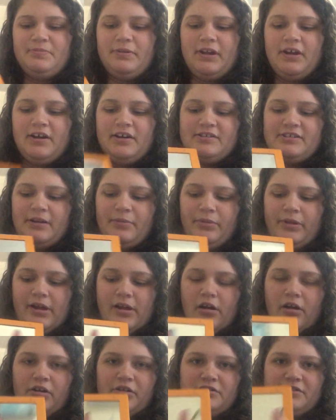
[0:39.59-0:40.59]
because I
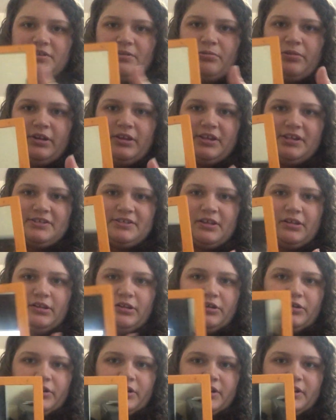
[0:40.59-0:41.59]
plan on using one of these
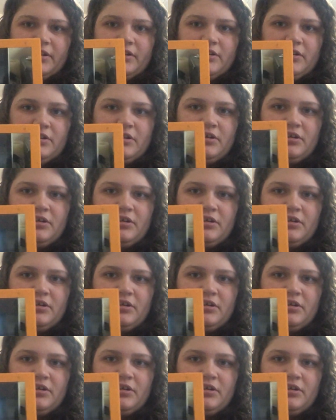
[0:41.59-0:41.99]
glittery